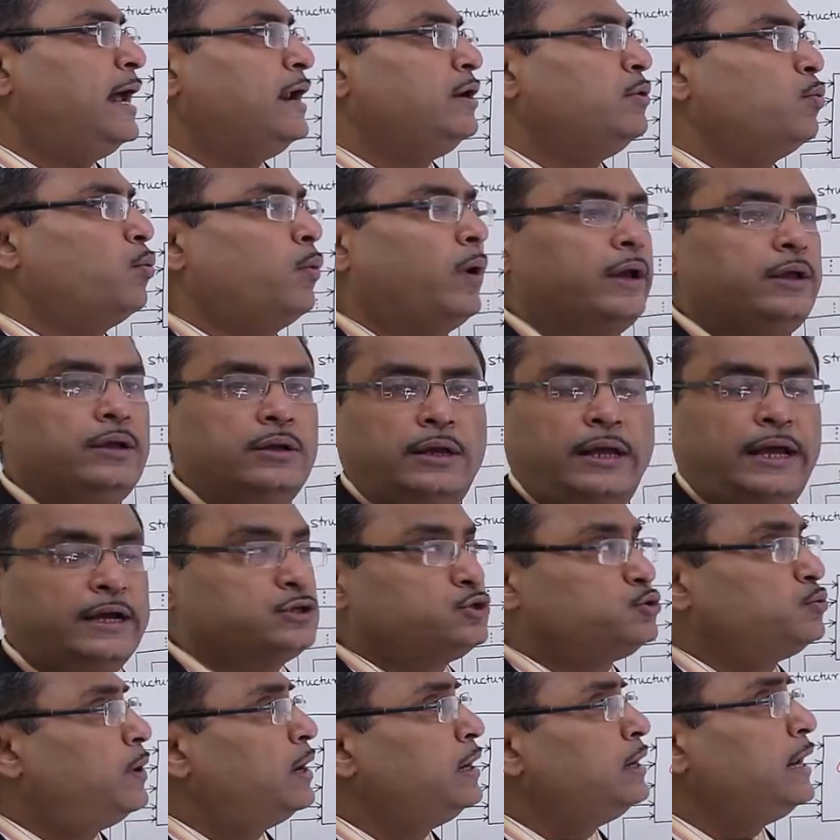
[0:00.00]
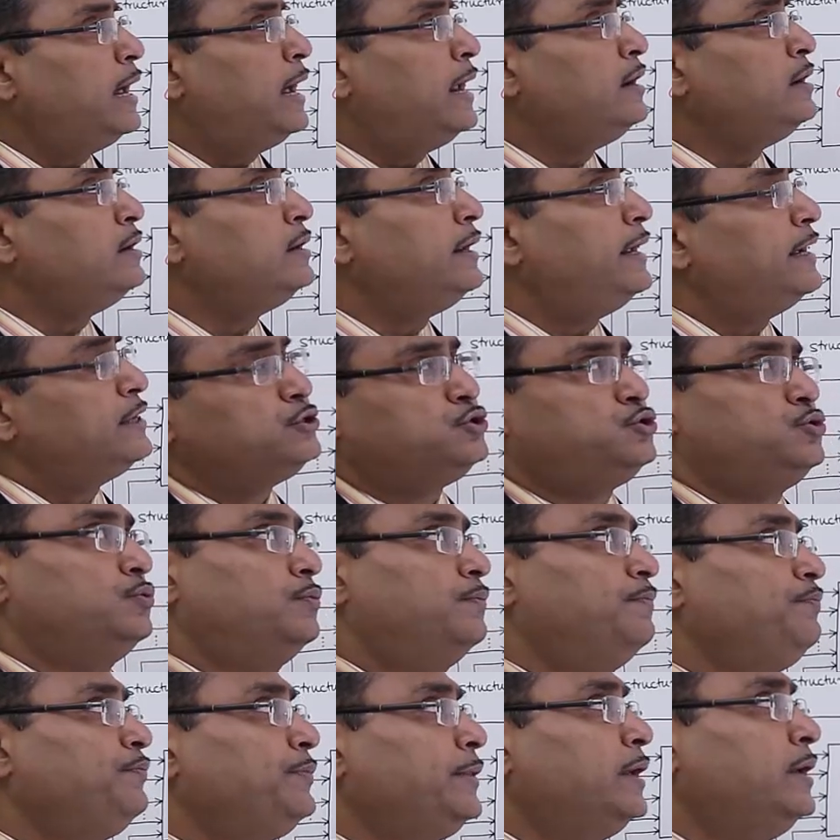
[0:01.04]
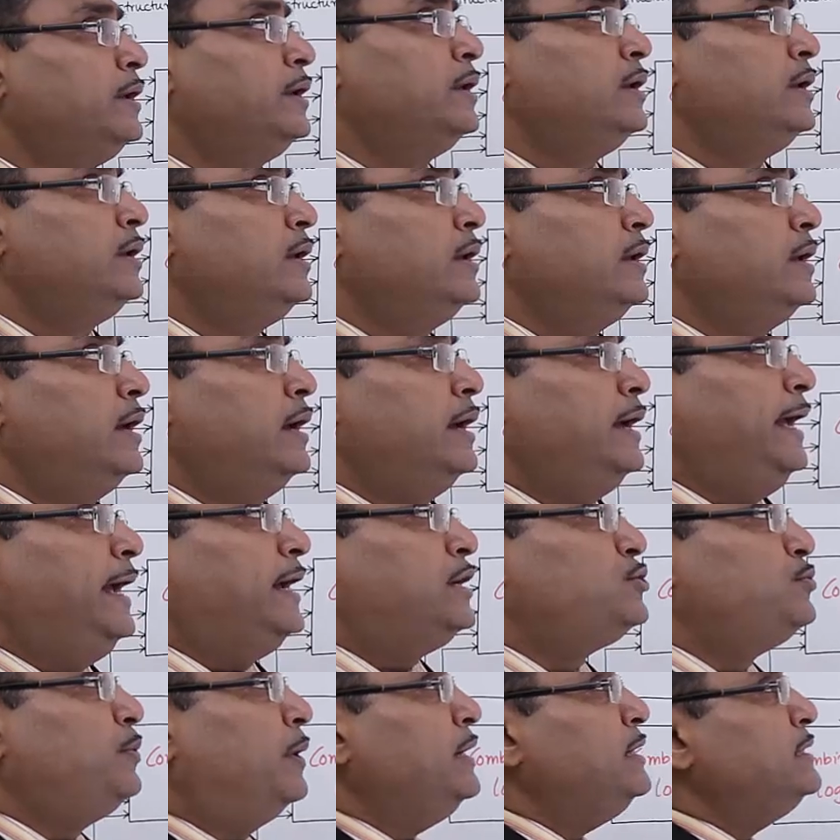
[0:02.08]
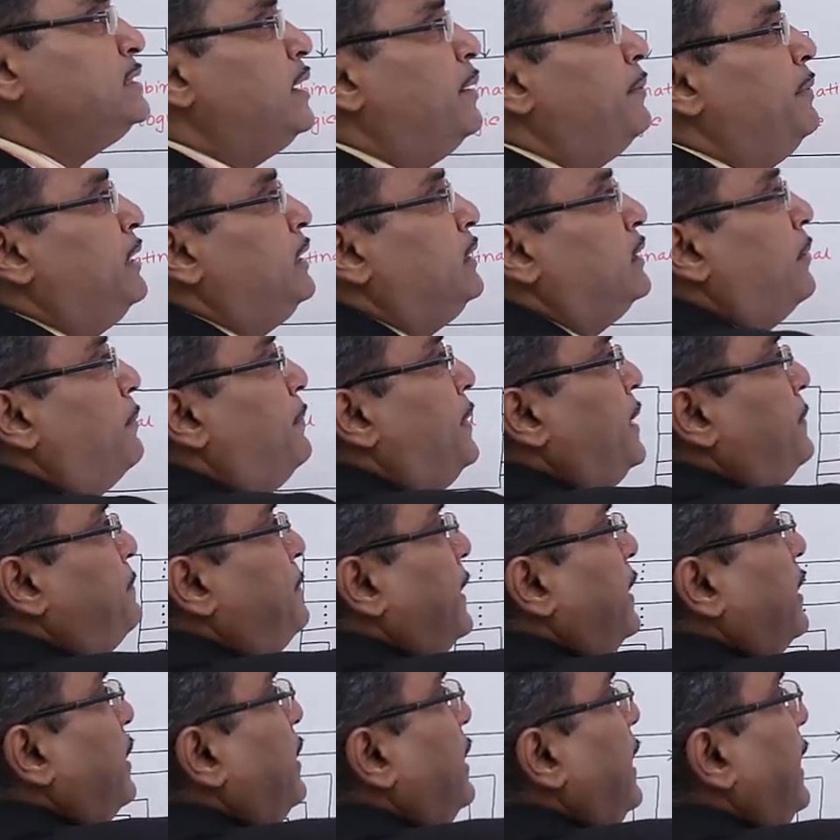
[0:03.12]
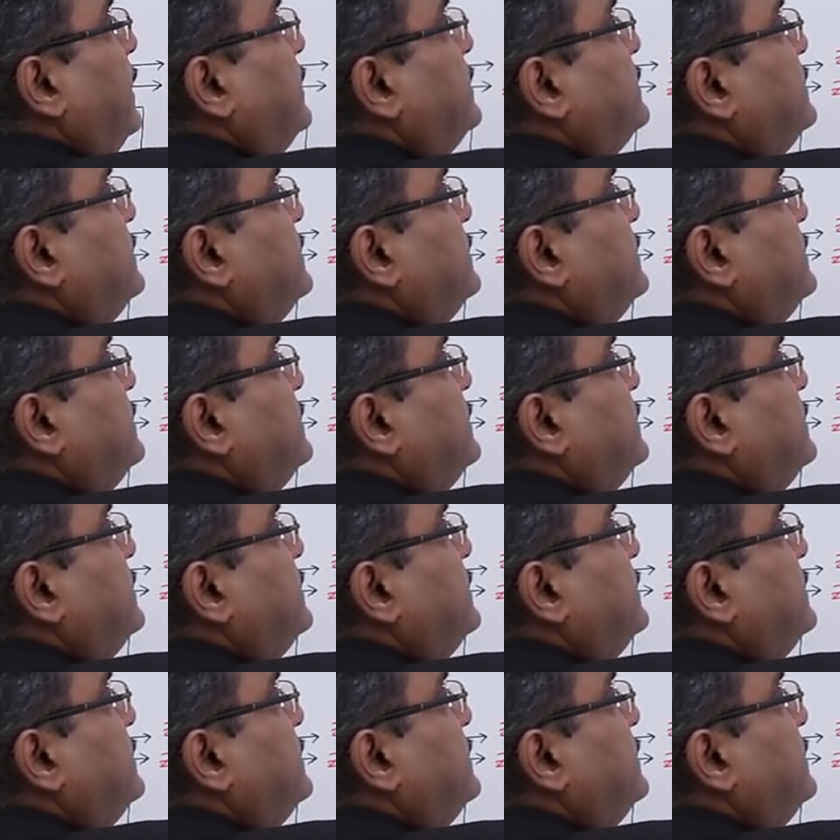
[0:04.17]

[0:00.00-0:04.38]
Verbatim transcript: and y, x1 and x2. x1 is having the bit pattern like